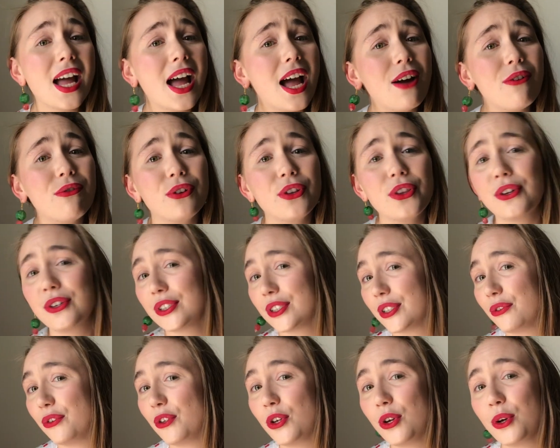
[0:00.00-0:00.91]
and for those
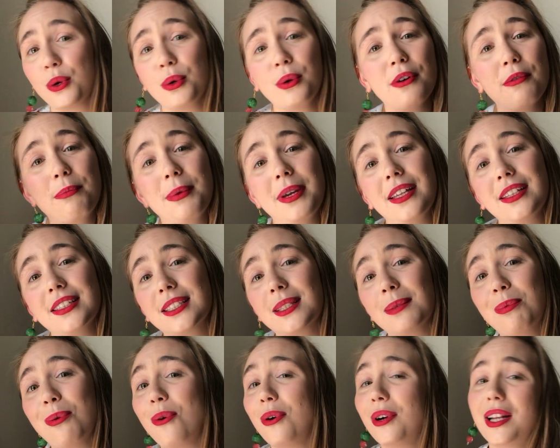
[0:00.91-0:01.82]
of you who have been
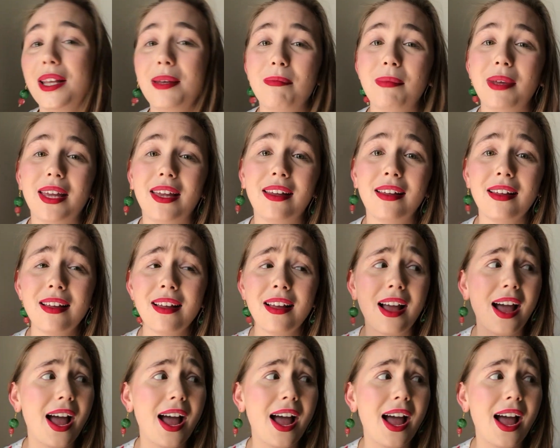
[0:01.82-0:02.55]
supporting me.